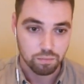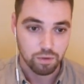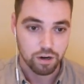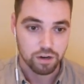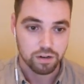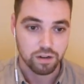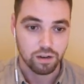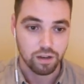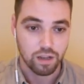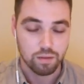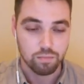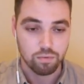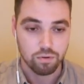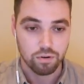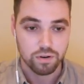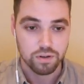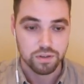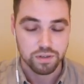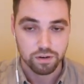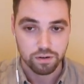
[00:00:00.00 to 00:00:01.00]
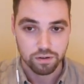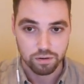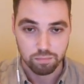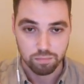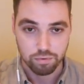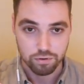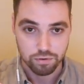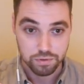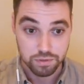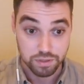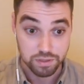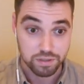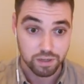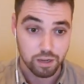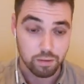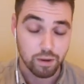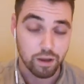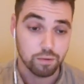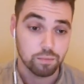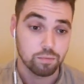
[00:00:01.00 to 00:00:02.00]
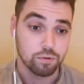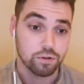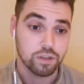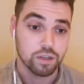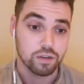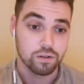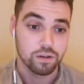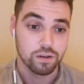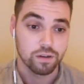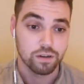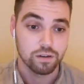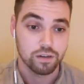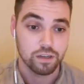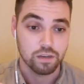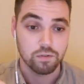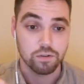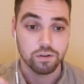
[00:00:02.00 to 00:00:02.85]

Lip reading: Markdown libraries are going to produce the same output for